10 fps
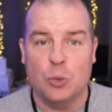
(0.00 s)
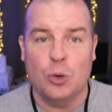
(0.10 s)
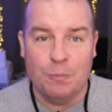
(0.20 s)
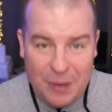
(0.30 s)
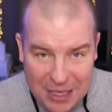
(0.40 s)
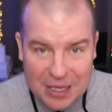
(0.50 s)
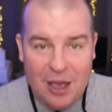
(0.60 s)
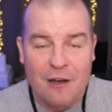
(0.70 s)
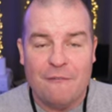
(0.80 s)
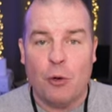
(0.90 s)
will be
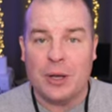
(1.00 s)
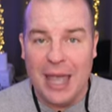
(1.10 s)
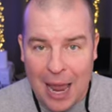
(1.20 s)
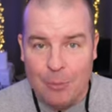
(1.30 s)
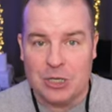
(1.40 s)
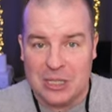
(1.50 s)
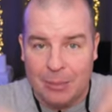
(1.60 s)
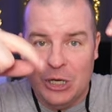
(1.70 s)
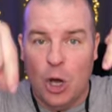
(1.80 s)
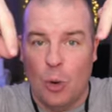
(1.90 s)
for cameras?
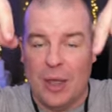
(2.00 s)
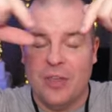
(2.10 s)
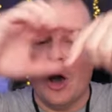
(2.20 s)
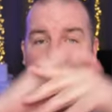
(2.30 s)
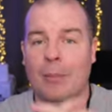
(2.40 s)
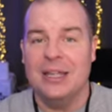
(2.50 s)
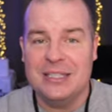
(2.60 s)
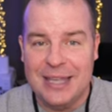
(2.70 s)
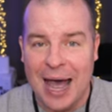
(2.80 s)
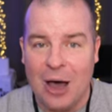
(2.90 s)
Let me know in the
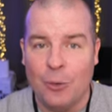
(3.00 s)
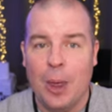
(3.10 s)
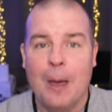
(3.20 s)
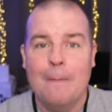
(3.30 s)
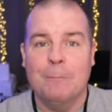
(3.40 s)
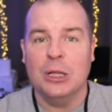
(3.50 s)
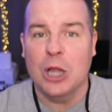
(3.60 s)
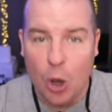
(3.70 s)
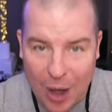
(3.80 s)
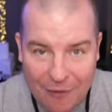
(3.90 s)
comments down
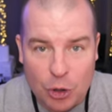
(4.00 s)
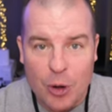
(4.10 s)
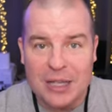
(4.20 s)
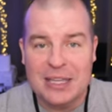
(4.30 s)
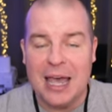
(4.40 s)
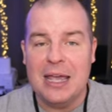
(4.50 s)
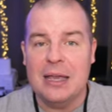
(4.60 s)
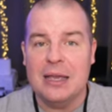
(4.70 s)
below. Have a great day,